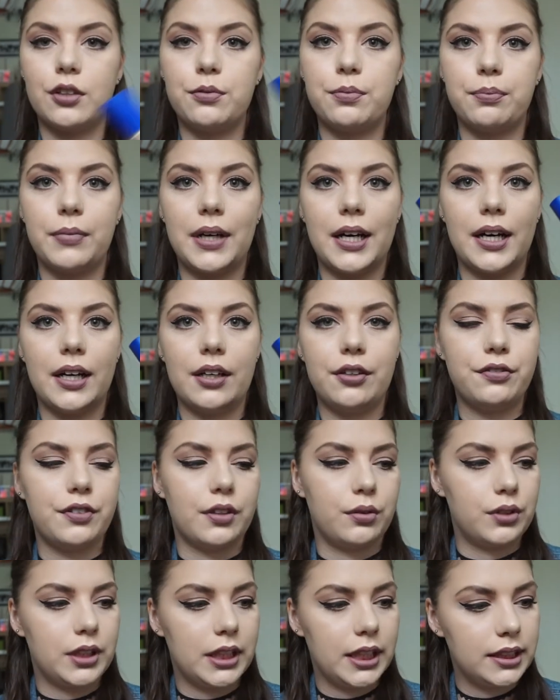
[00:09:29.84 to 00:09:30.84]
off my
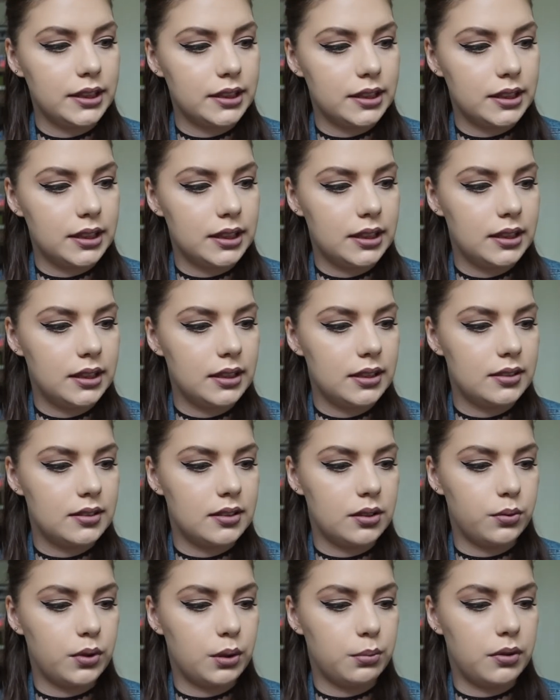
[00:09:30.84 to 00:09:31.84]
foundation. It is
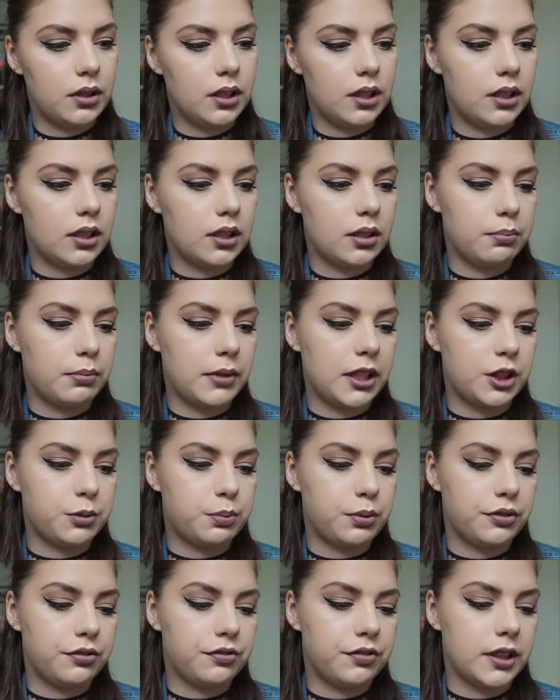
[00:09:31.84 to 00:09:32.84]
the Rimmel London Match
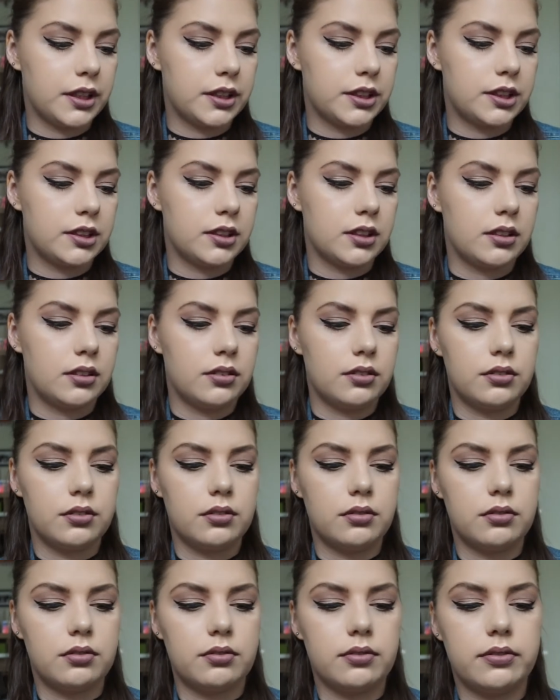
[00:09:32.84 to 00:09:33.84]

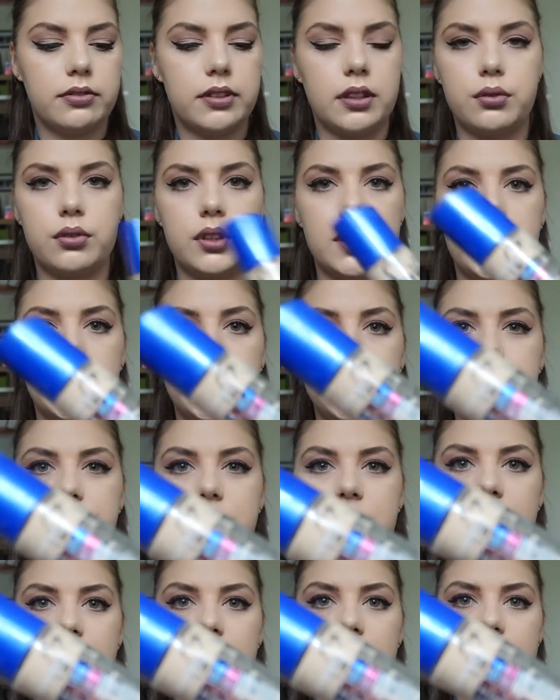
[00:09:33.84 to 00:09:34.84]
Perfection
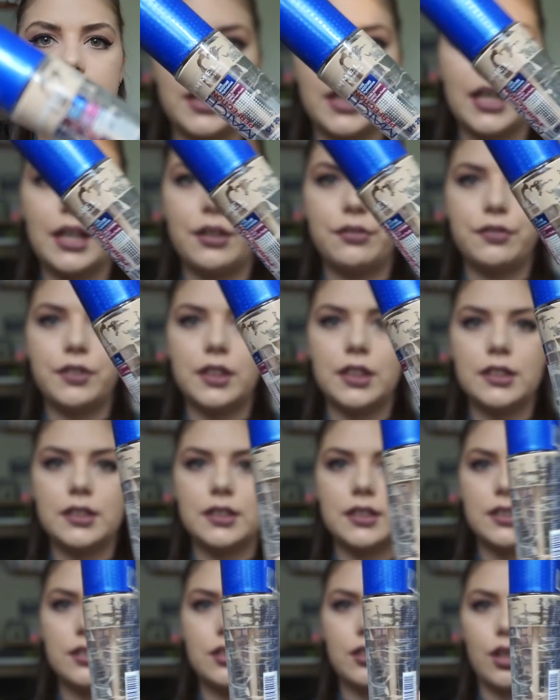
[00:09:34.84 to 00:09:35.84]
Foundation. I
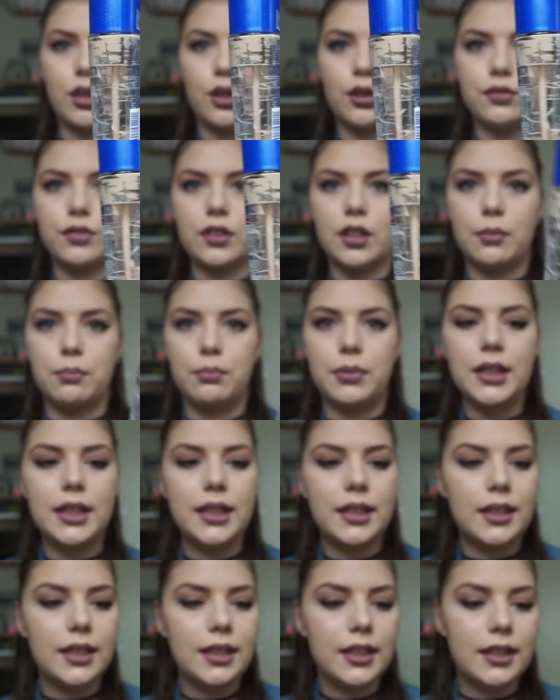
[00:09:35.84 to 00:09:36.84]
finished this off
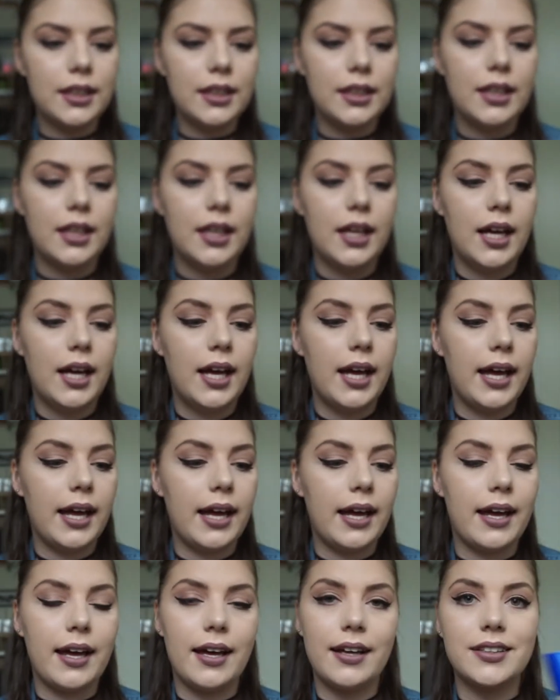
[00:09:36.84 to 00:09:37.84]
completely,
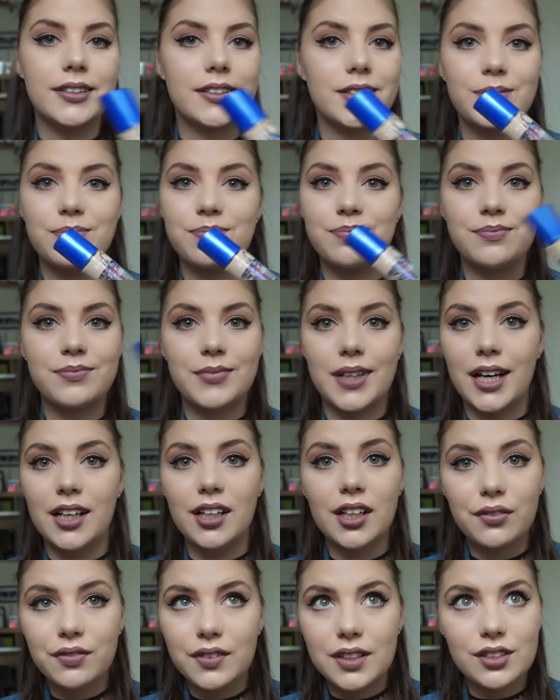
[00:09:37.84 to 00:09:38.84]
and I
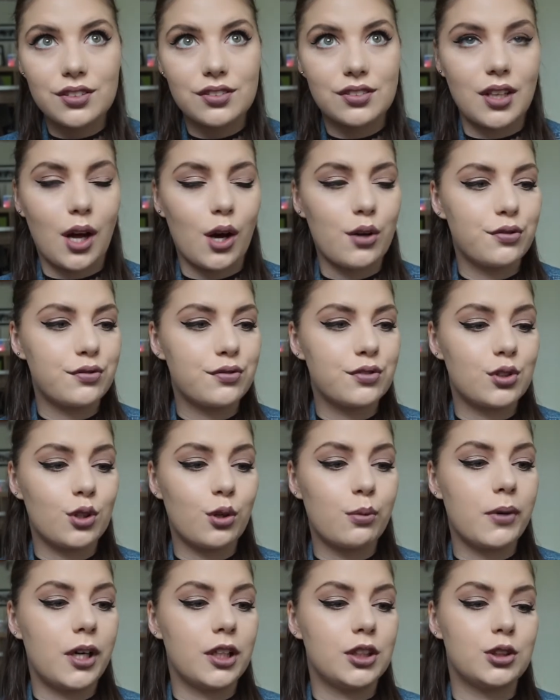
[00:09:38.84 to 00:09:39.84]
love this stuff
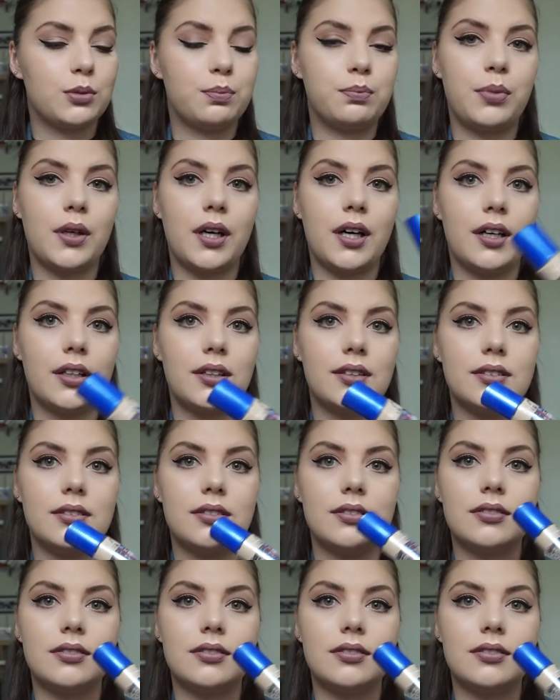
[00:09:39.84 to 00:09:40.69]
so much, but